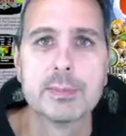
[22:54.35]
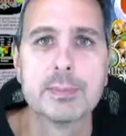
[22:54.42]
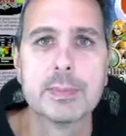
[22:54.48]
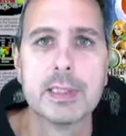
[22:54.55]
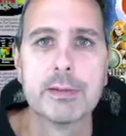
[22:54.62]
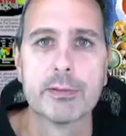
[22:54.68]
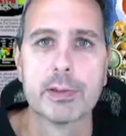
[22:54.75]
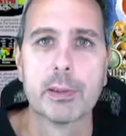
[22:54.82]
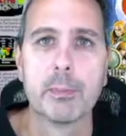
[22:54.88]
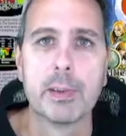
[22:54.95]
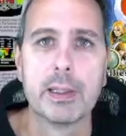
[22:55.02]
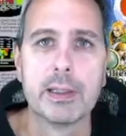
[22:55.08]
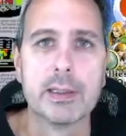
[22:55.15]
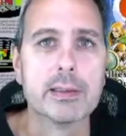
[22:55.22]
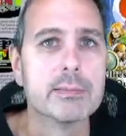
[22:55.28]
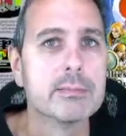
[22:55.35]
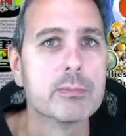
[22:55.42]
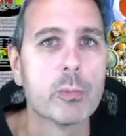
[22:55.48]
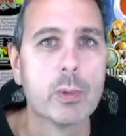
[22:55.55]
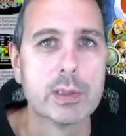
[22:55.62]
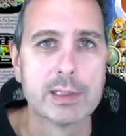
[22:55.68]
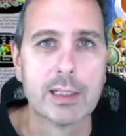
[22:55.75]
different opinion
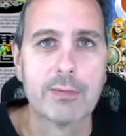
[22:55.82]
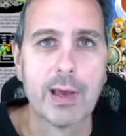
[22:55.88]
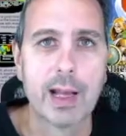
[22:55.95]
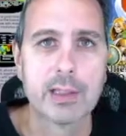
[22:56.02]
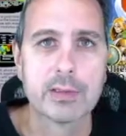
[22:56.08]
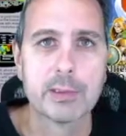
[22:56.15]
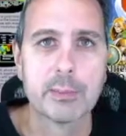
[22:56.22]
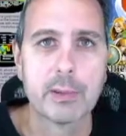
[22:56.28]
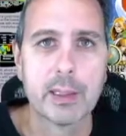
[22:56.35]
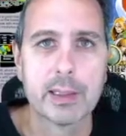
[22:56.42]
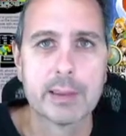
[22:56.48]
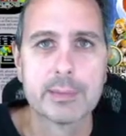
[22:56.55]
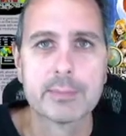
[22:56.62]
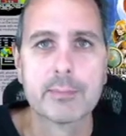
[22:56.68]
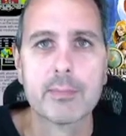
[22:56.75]
once I've actually played it.